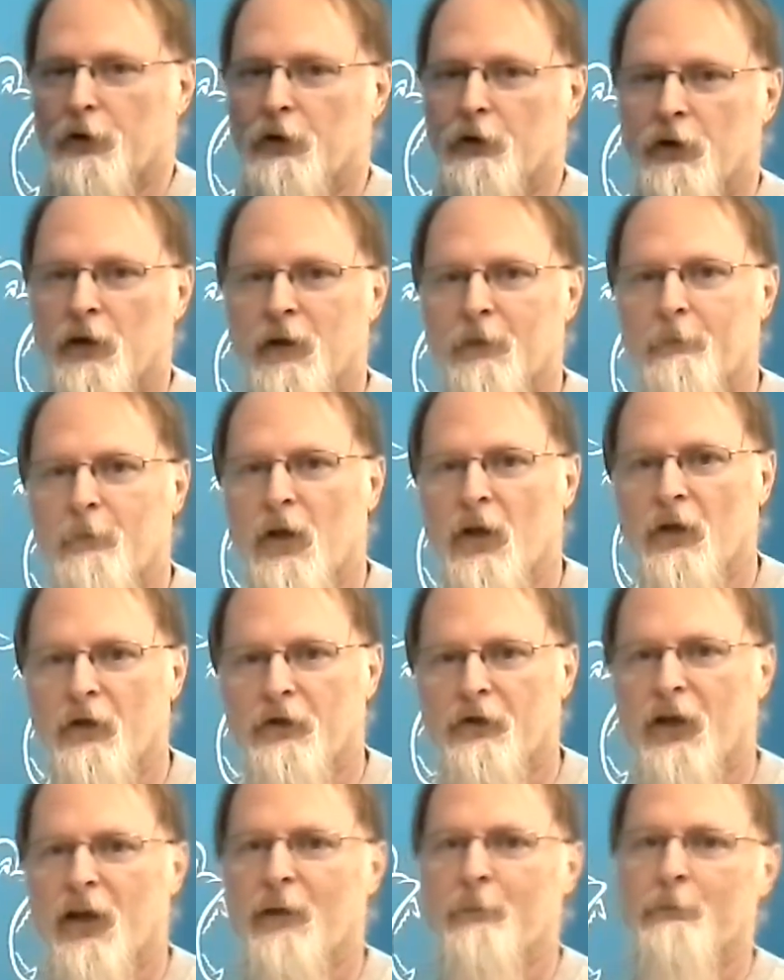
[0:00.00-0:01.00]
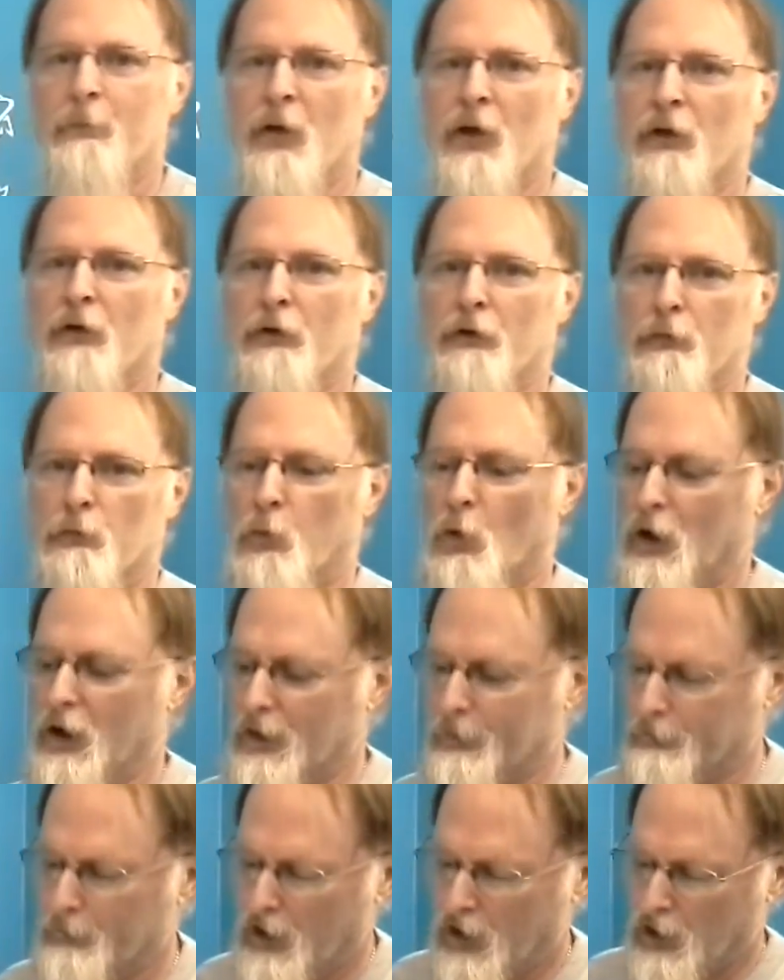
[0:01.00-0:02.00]
unit is a mirrored
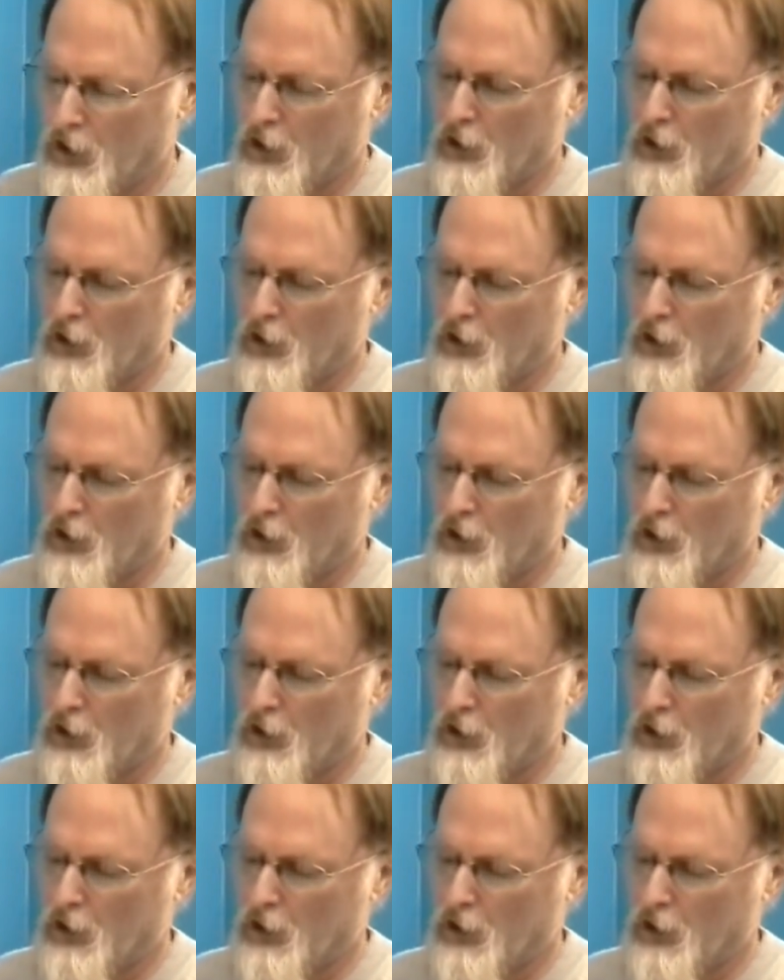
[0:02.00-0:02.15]
one.